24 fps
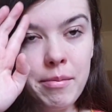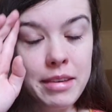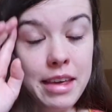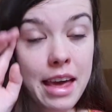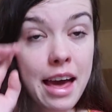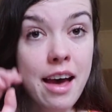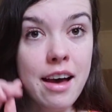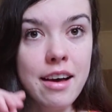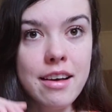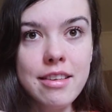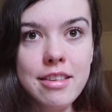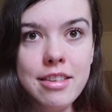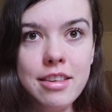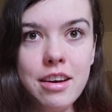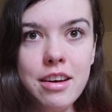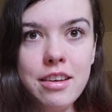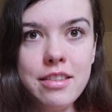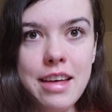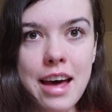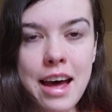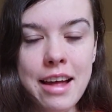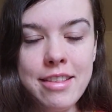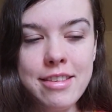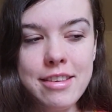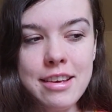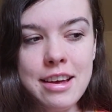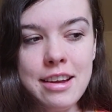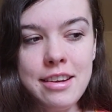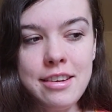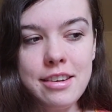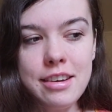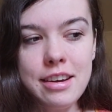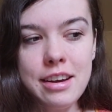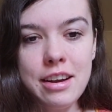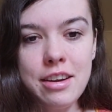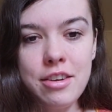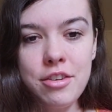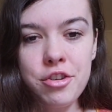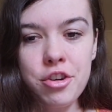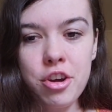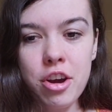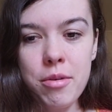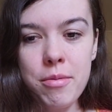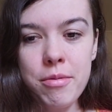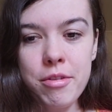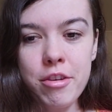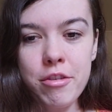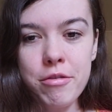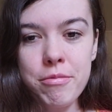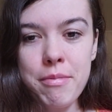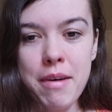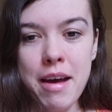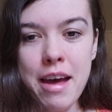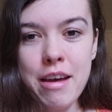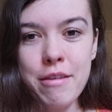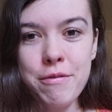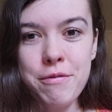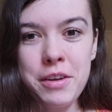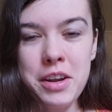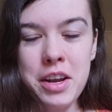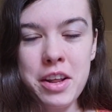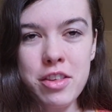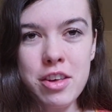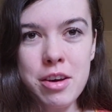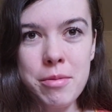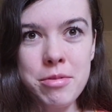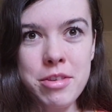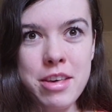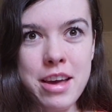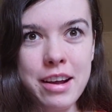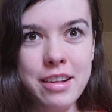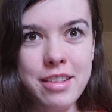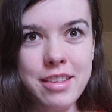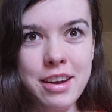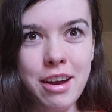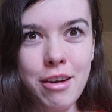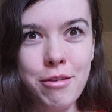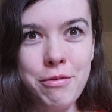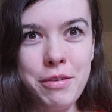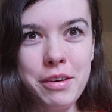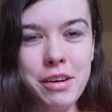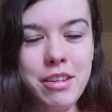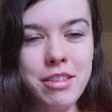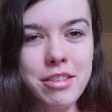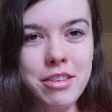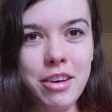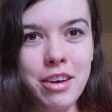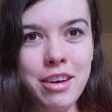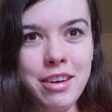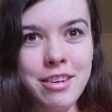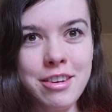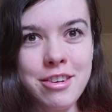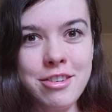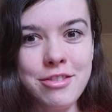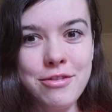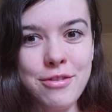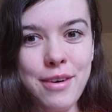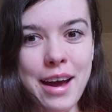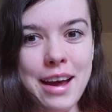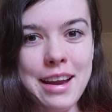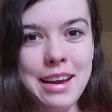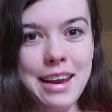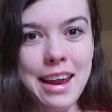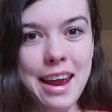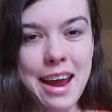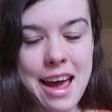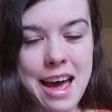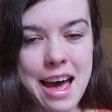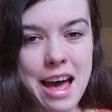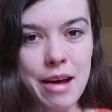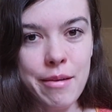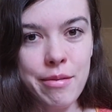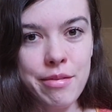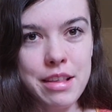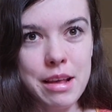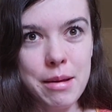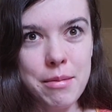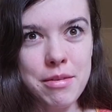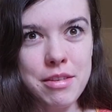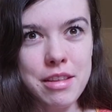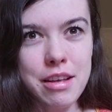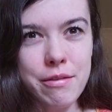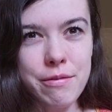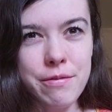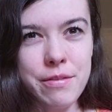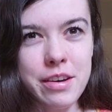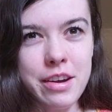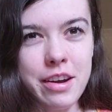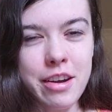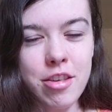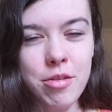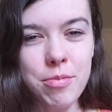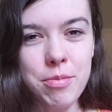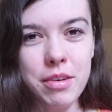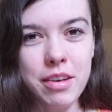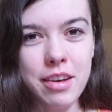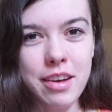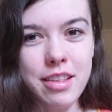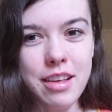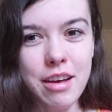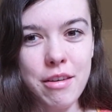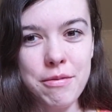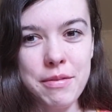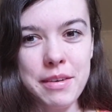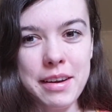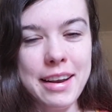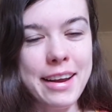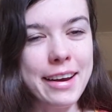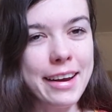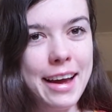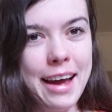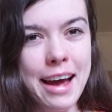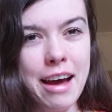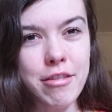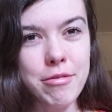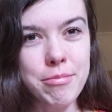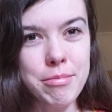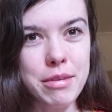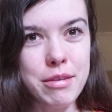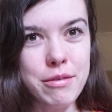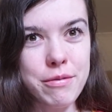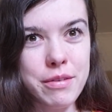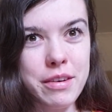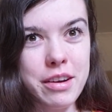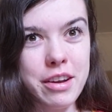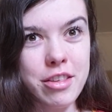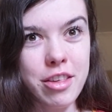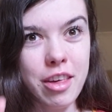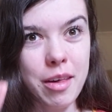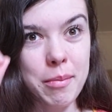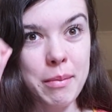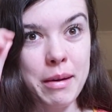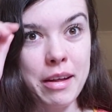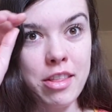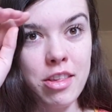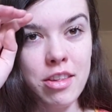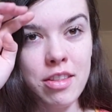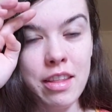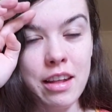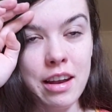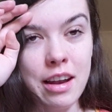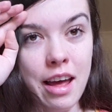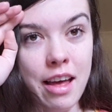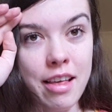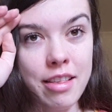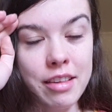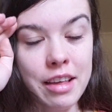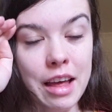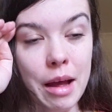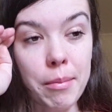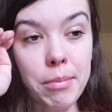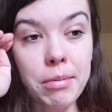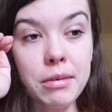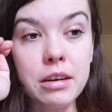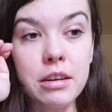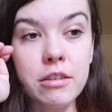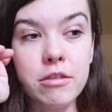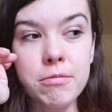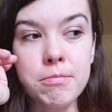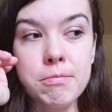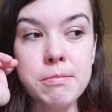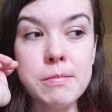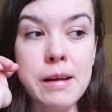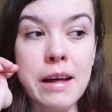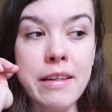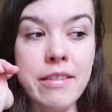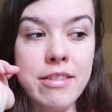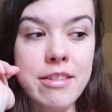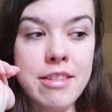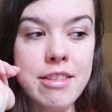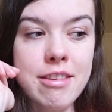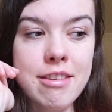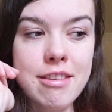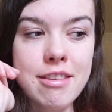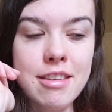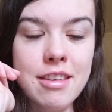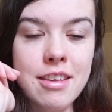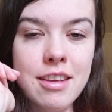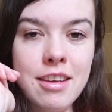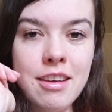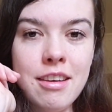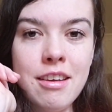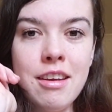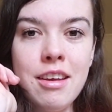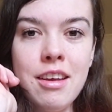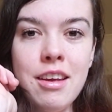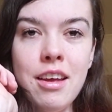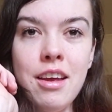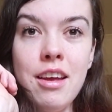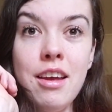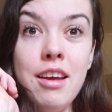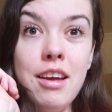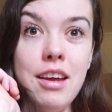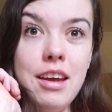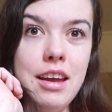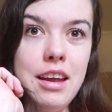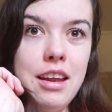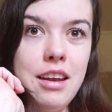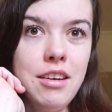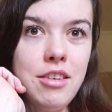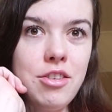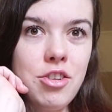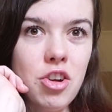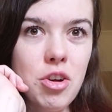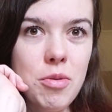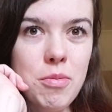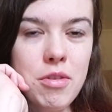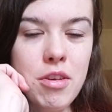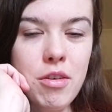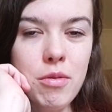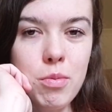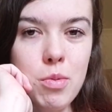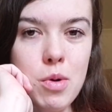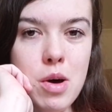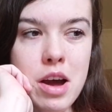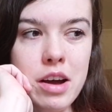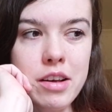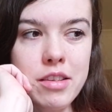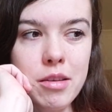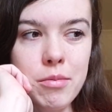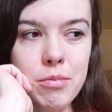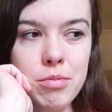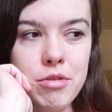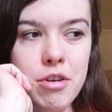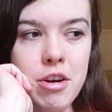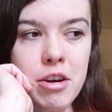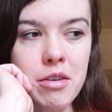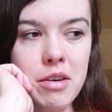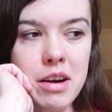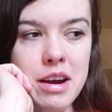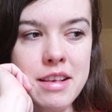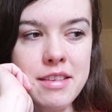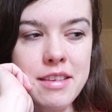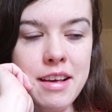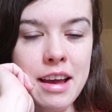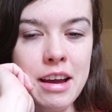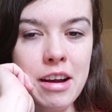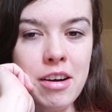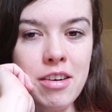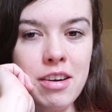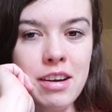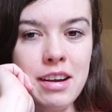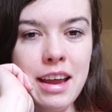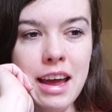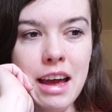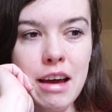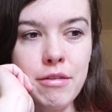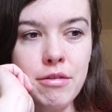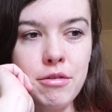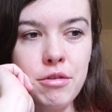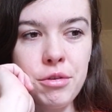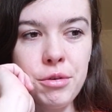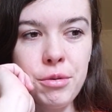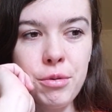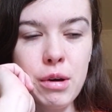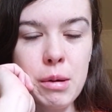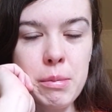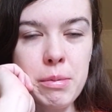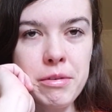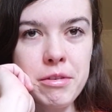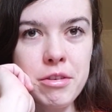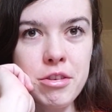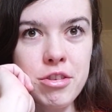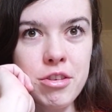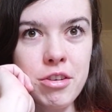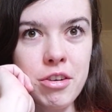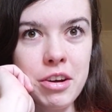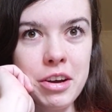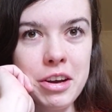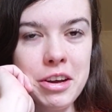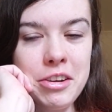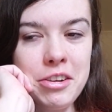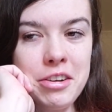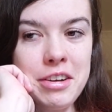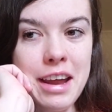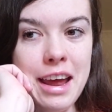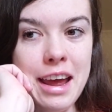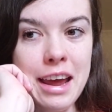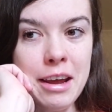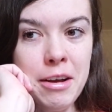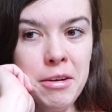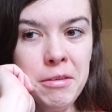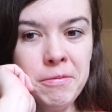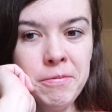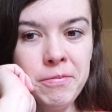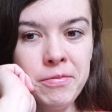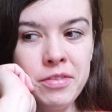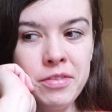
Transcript: Yeah, so that's it in terms of my finished objects, and it feels good to finally have some stuff finished because I feel like I haven't been finishing much in the last couple of months. In terms of works in progress, I only have 2 whips to show you today.